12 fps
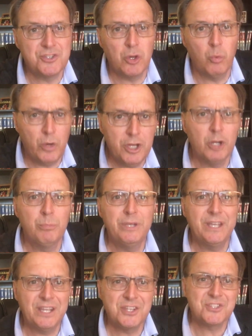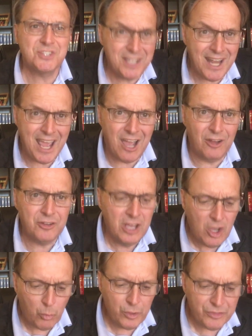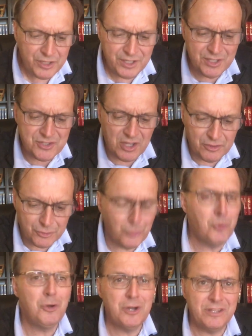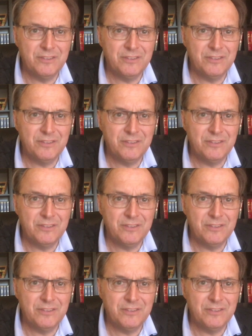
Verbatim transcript: So we are being sent out with his authority.